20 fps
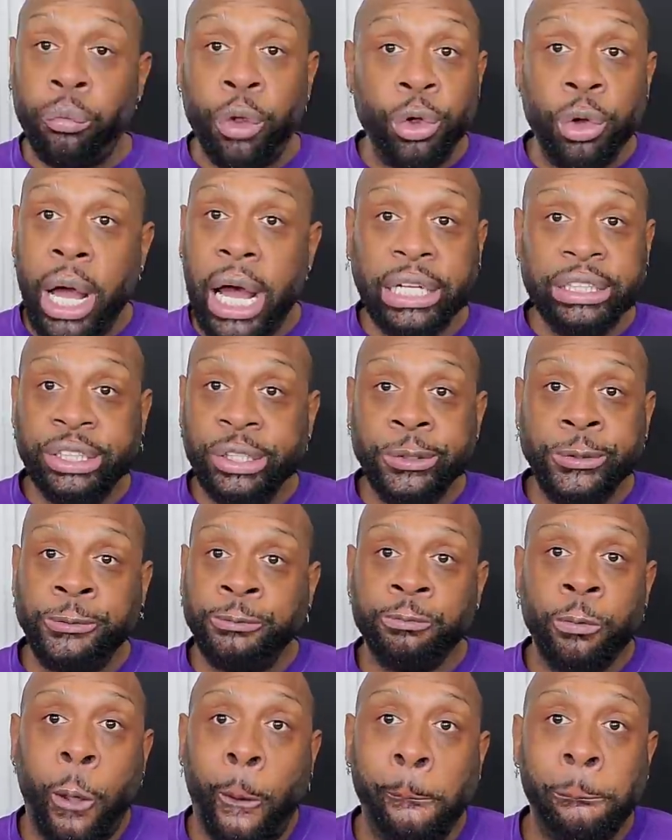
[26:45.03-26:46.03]
You have to.
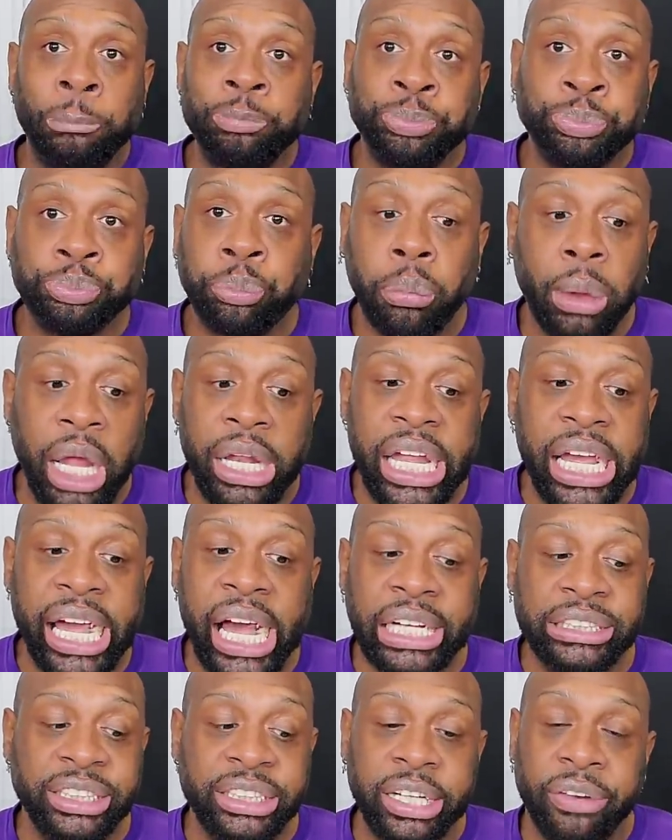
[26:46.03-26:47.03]
That
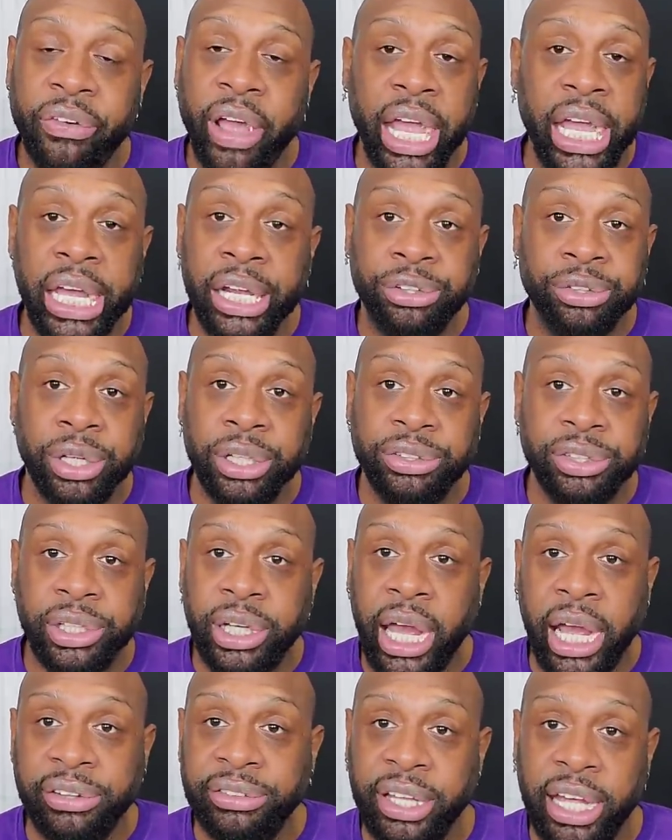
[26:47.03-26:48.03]
kind of stuff can't enter into
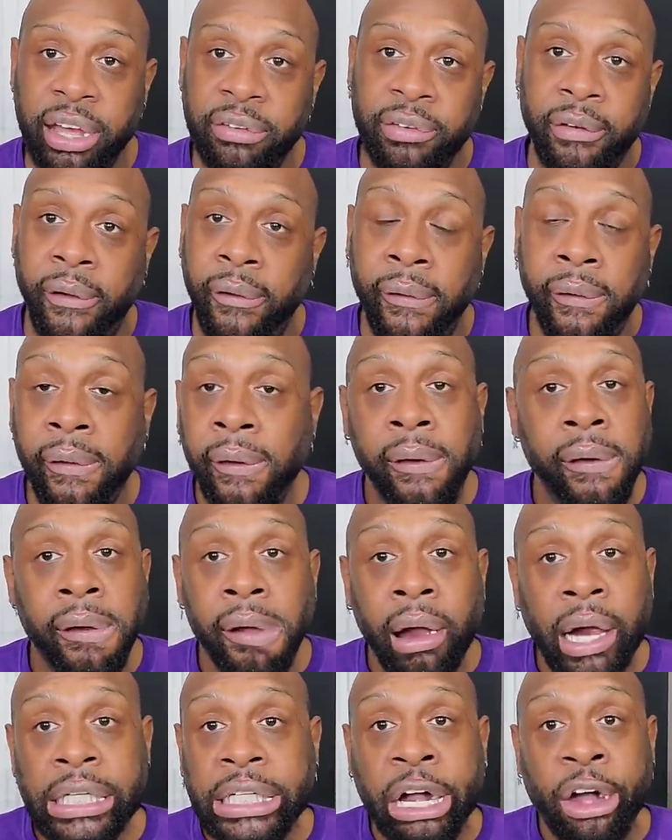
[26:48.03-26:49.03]
the gates of heaven.
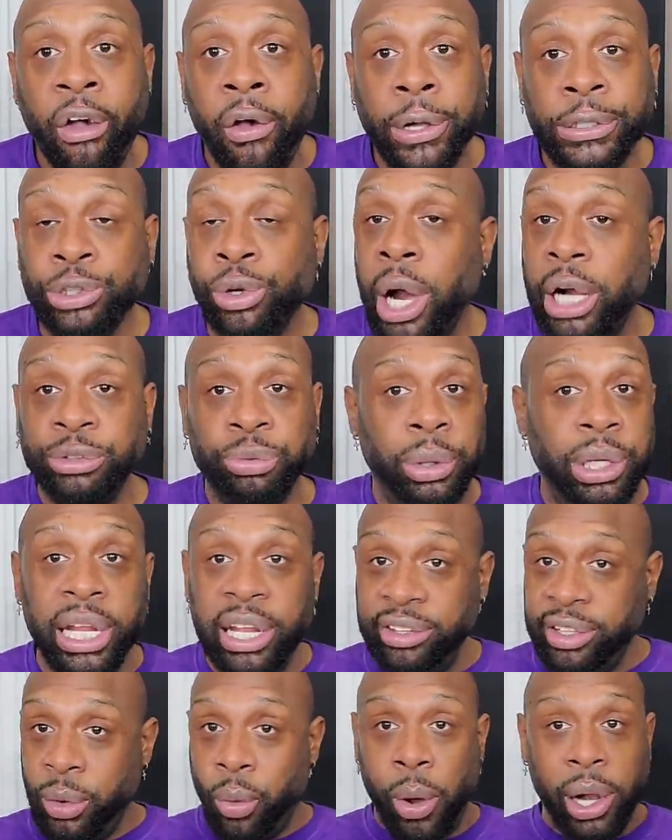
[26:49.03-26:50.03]
You have to
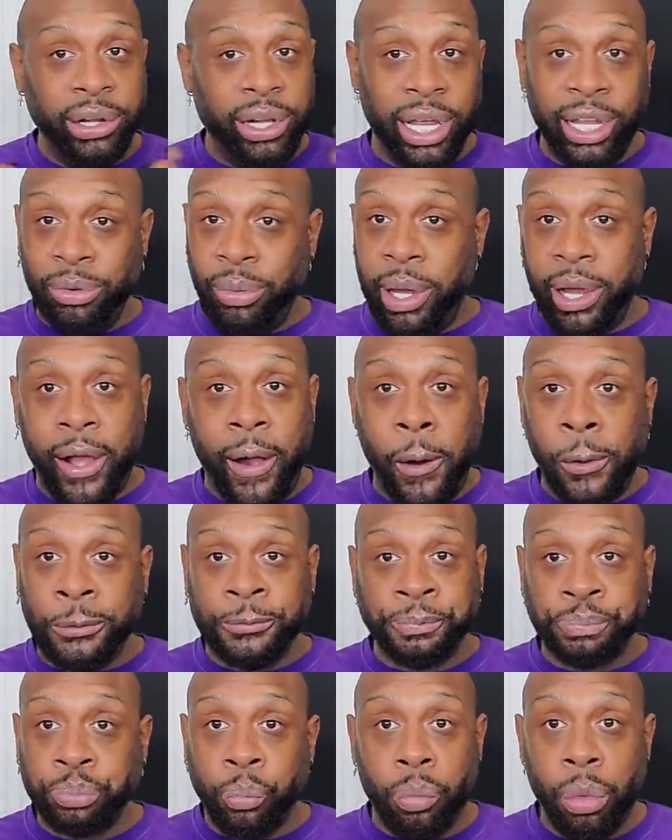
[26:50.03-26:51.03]
release it one day they're
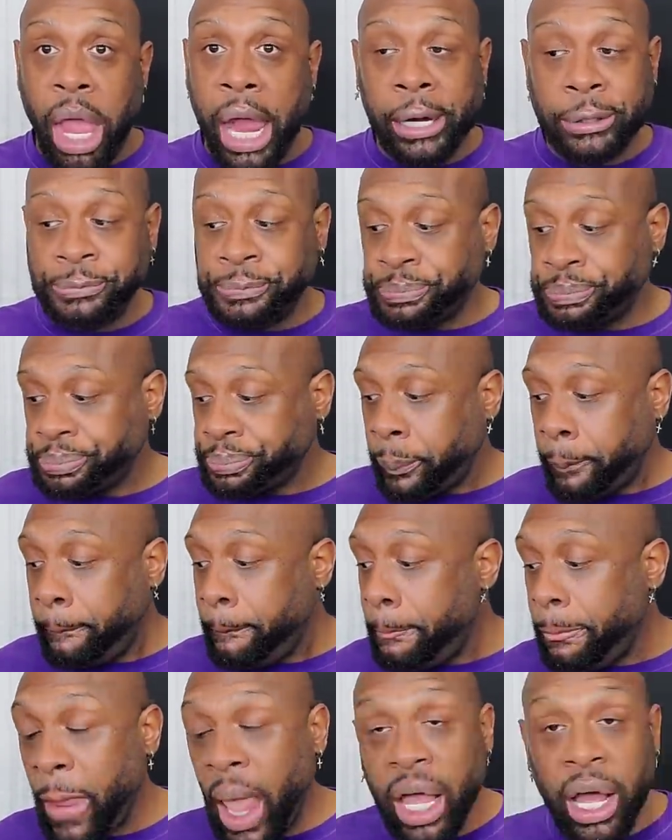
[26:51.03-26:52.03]
gone.
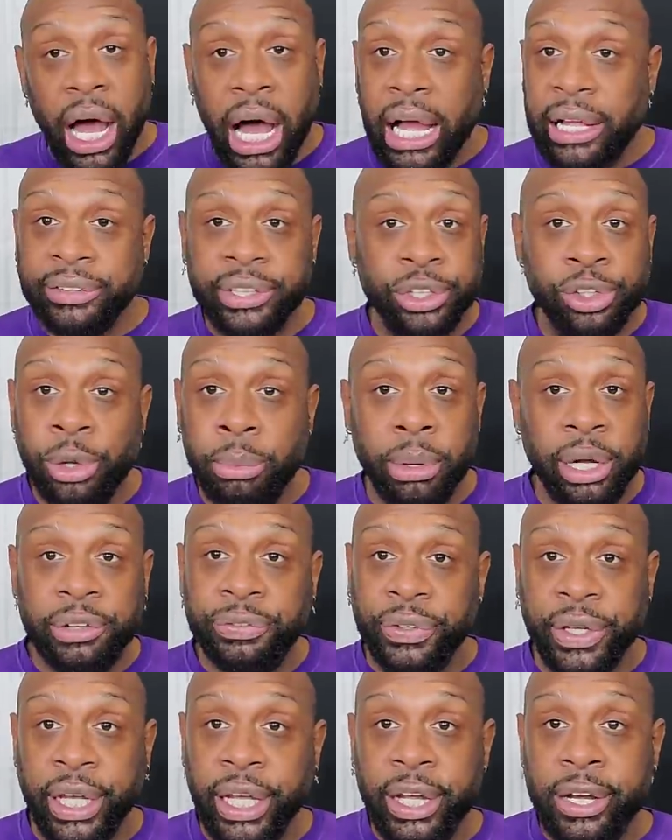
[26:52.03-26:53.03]
God said you
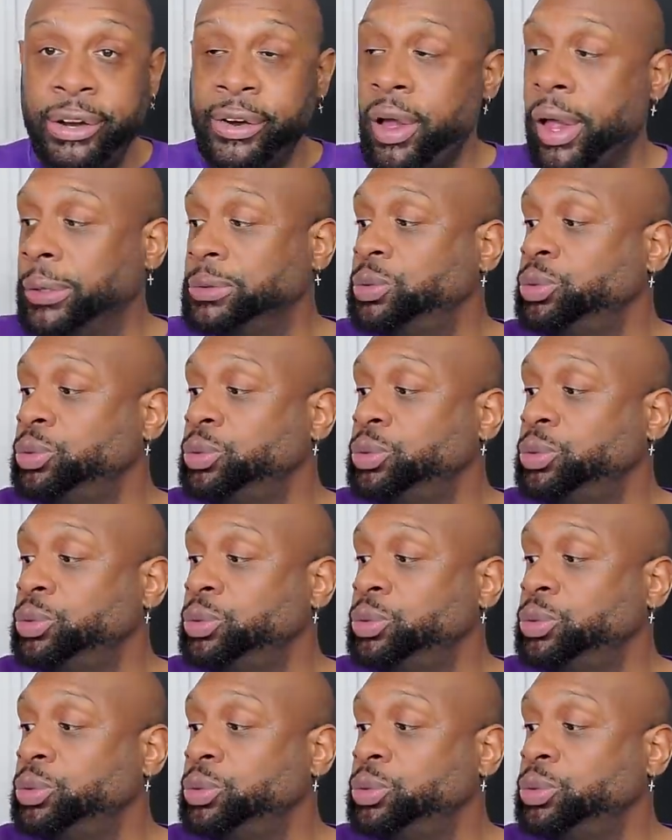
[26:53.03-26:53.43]
must forgive.